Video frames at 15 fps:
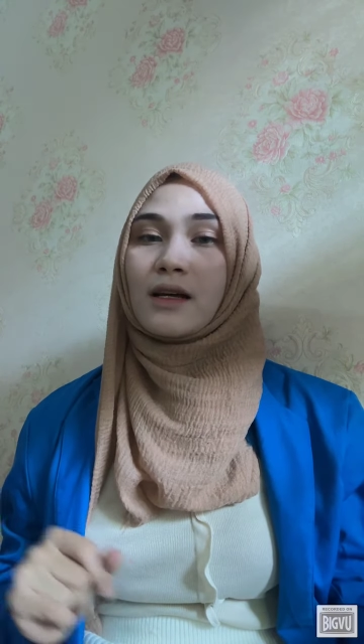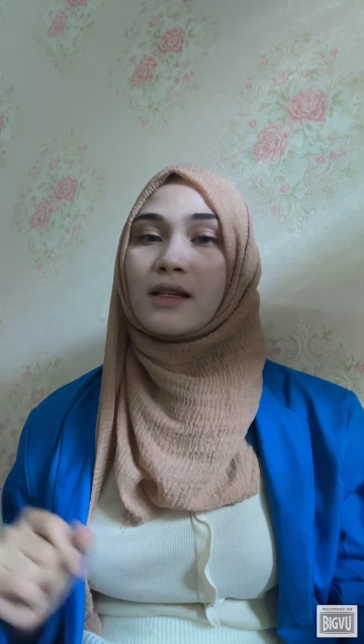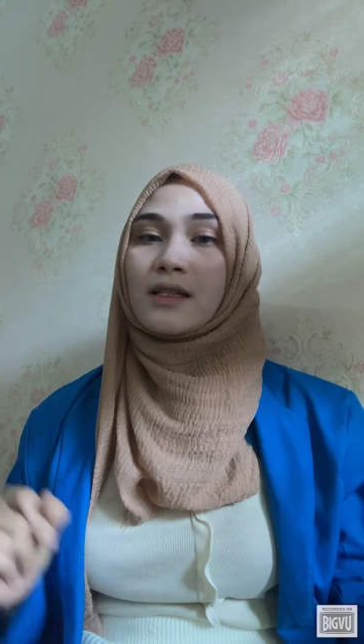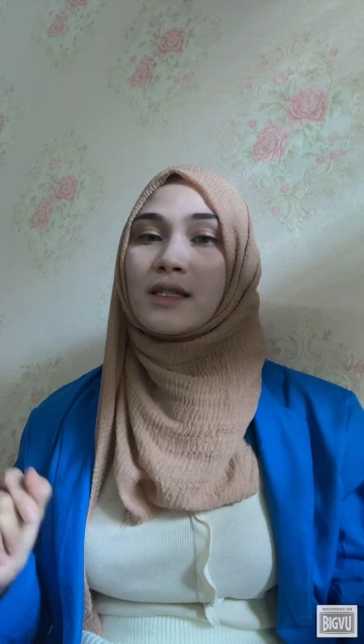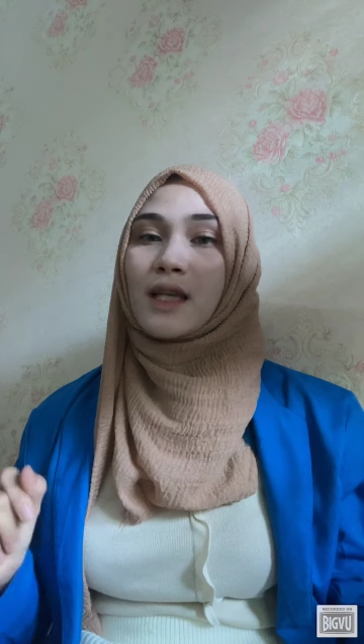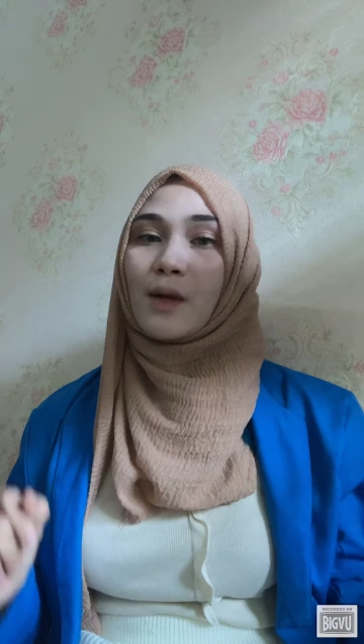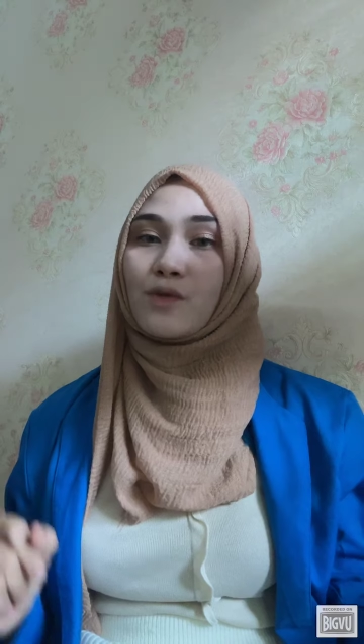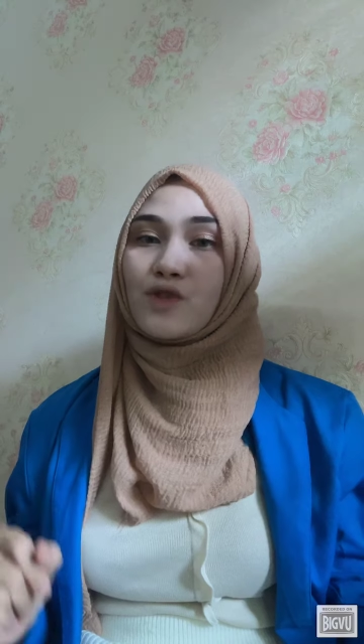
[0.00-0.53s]

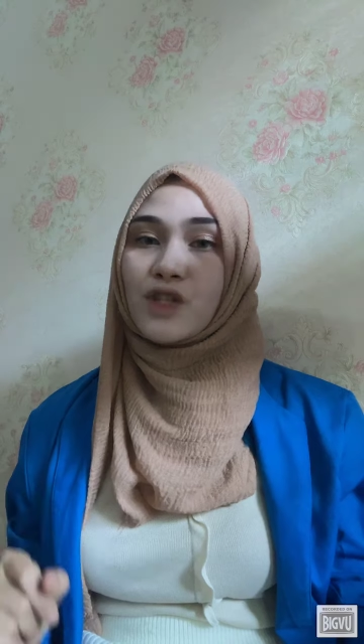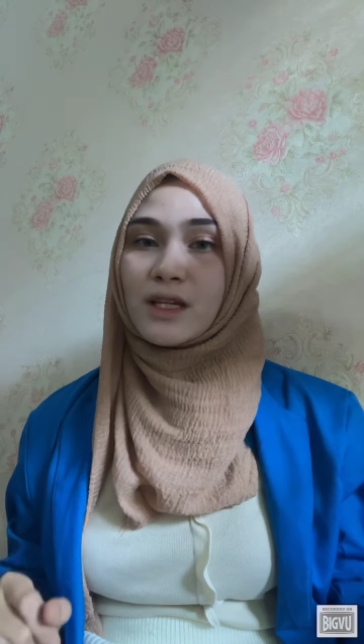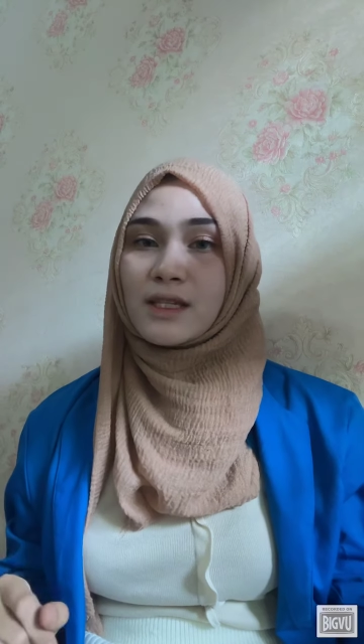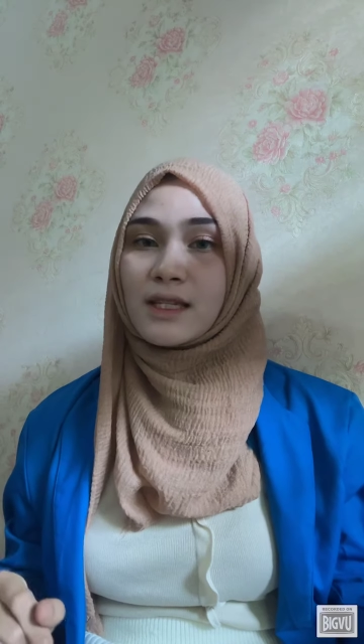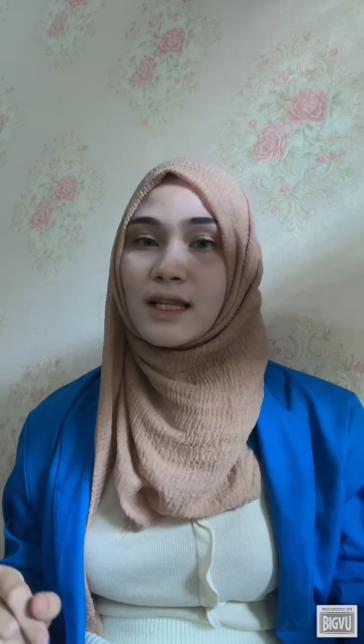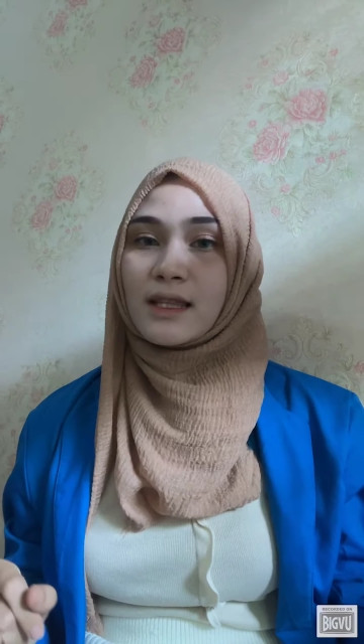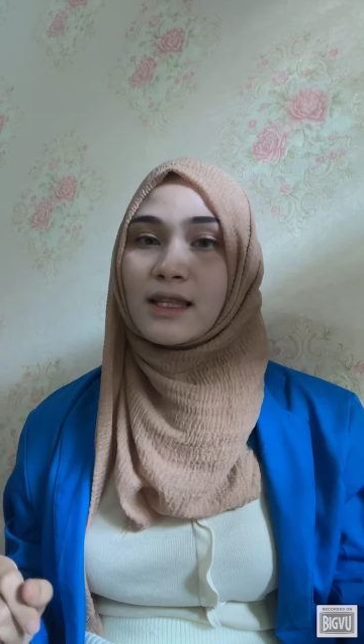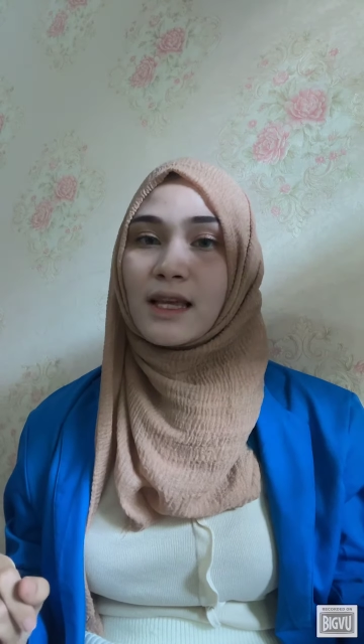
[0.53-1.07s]
subject
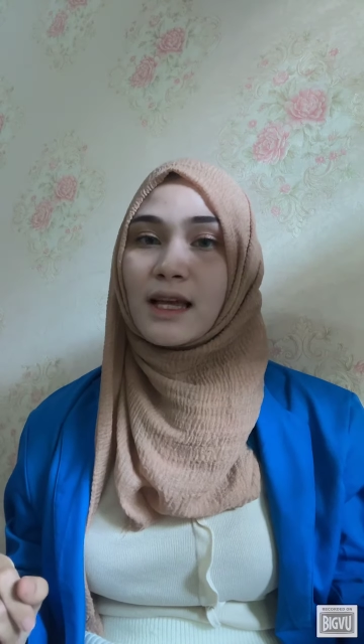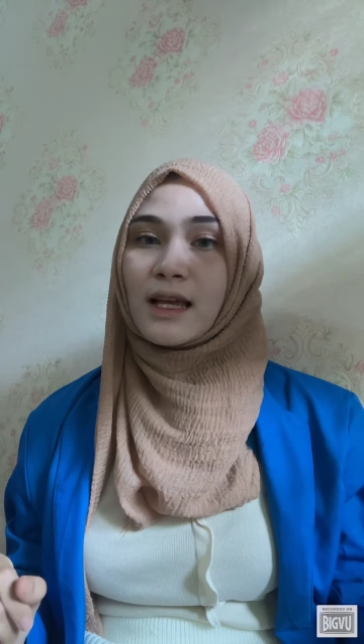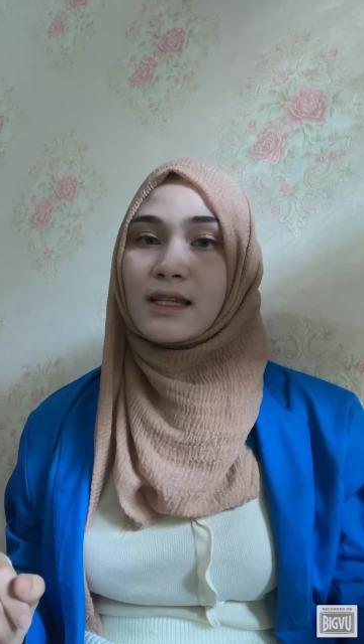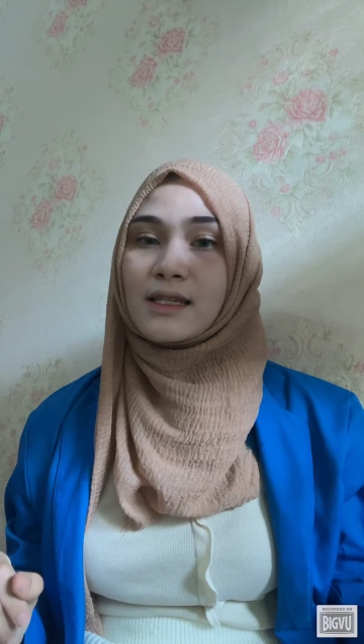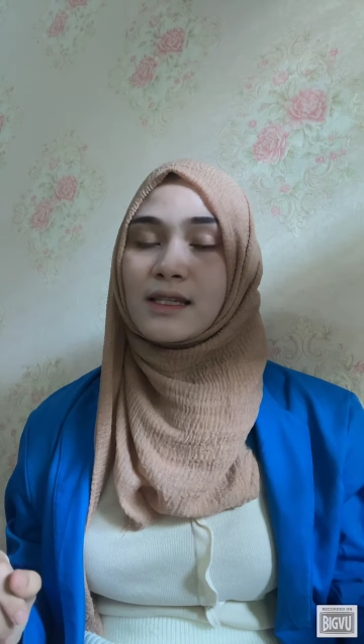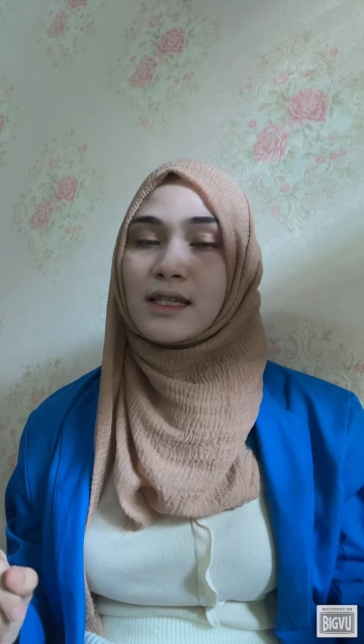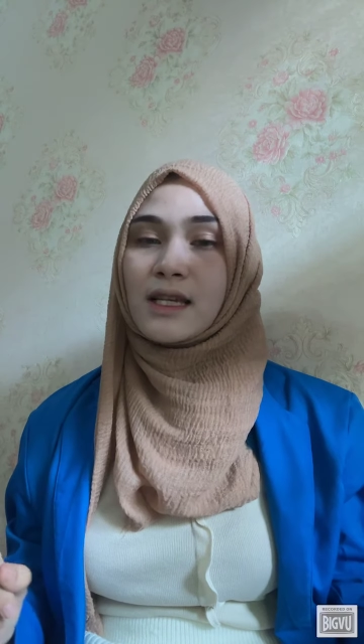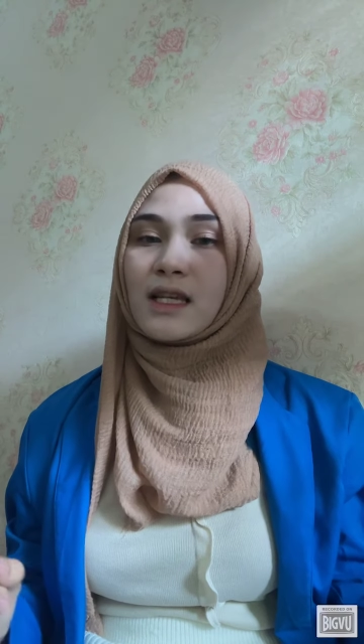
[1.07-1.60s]

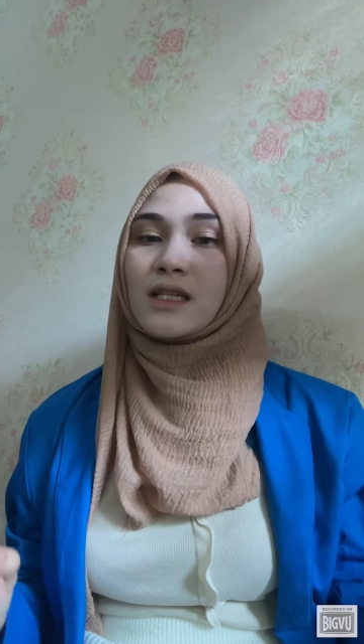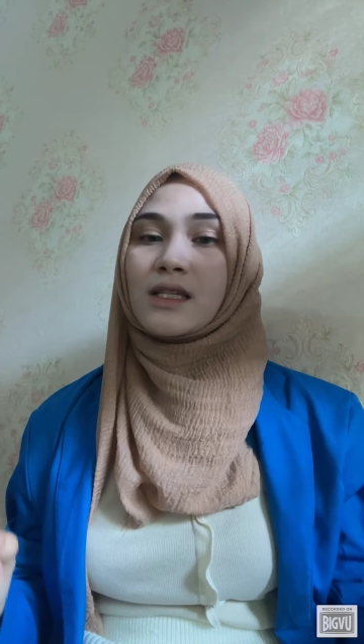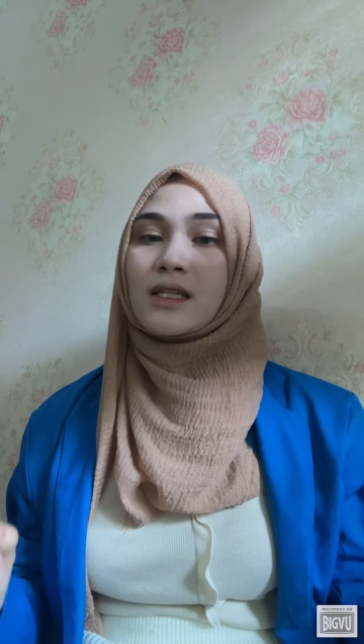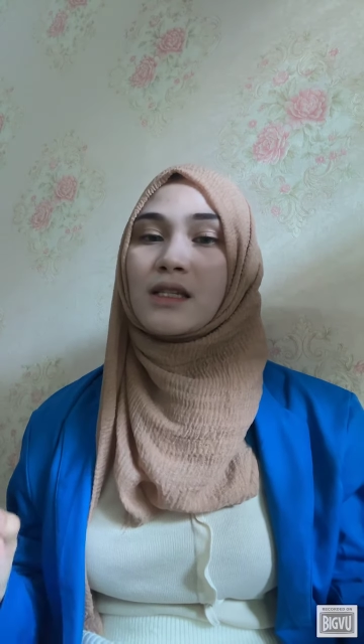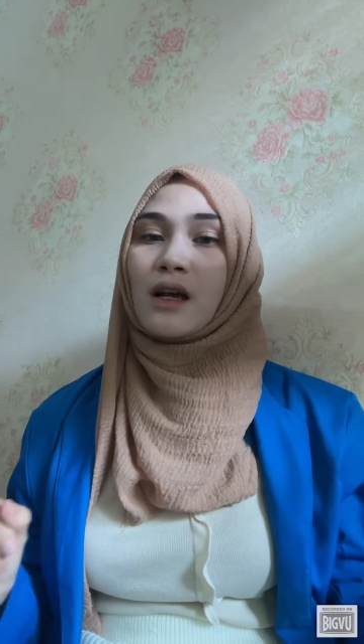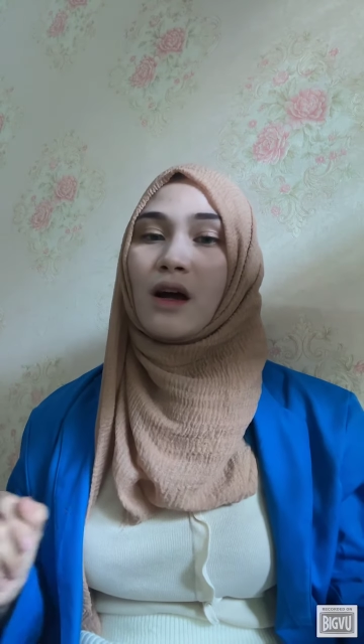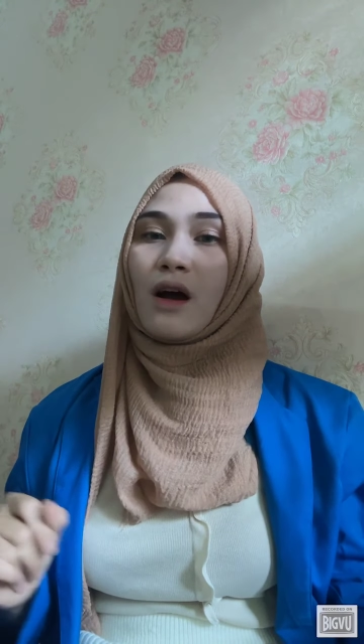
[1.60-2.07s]
sentence is